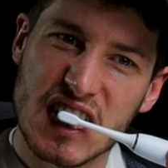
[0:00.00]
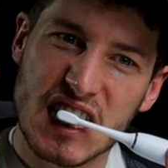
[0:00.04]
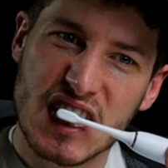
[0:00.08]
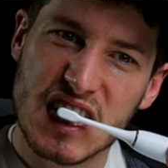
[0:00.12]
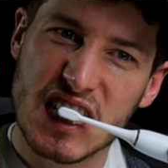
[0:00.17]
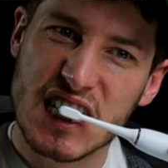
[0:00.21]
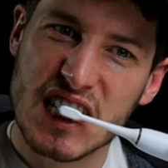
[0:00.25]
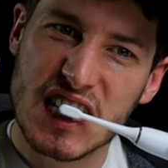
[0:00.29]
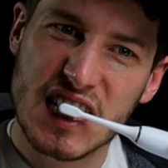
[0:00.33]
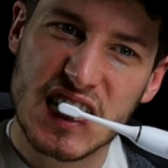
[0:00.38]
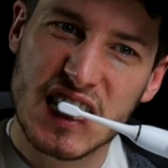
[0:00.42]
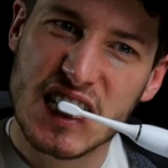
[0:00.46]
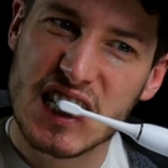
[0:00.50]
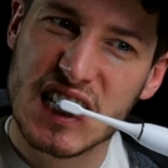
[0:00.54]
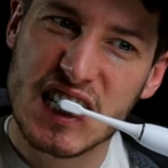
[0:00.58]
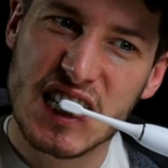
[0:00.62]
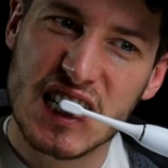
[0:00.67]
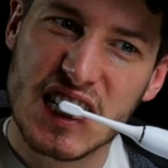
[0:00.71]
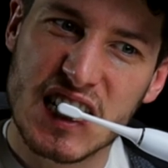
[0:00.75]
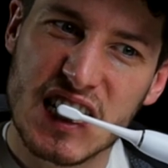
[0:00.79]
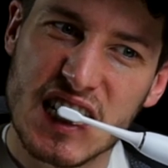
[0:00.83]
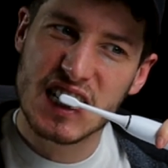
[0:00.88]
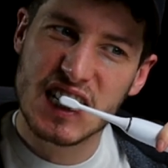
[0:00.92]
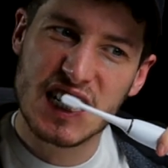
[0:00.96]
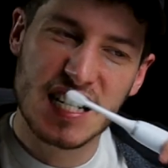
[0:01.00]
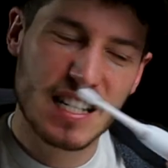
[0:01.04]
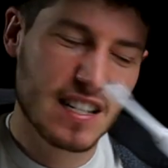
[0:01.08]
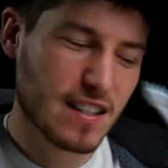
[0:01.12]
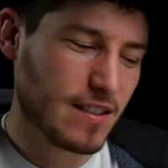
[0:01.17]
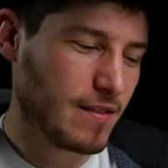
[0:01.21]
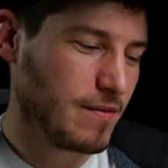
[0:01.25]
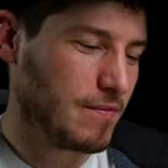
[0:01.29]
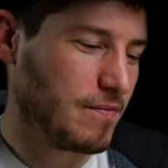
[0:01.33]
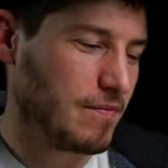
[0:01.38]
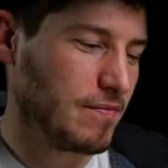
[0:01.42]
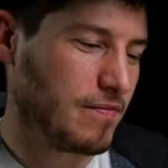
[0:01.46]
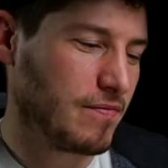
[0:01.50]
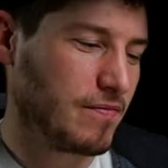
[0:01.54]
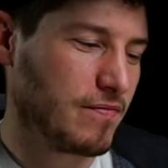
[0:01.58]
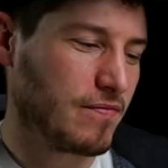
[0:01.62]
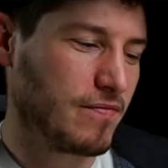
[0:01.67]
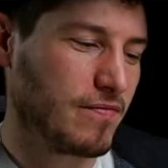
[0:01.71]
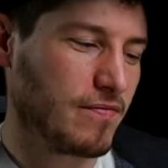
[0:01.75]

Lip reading: Nobody speaks.